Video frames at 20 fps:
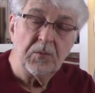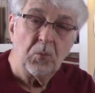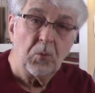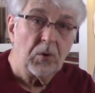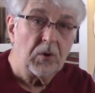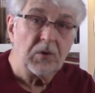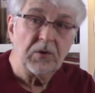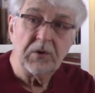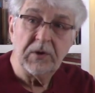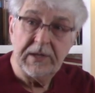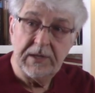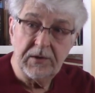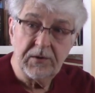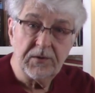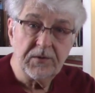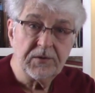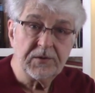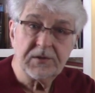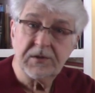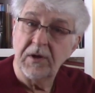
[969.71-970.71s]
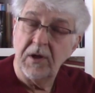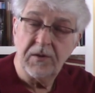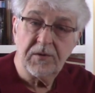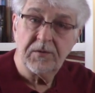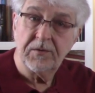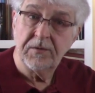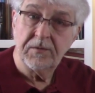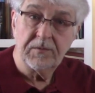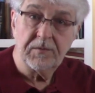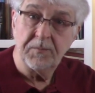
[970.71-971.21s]
world leaders,
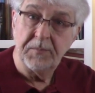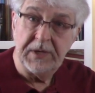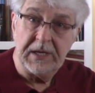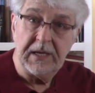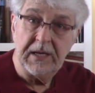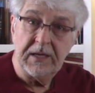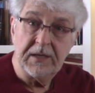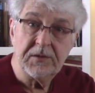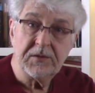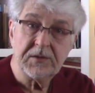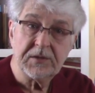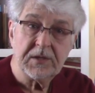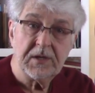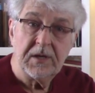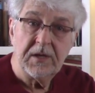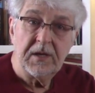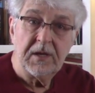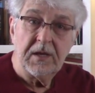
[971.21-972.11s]
other beings,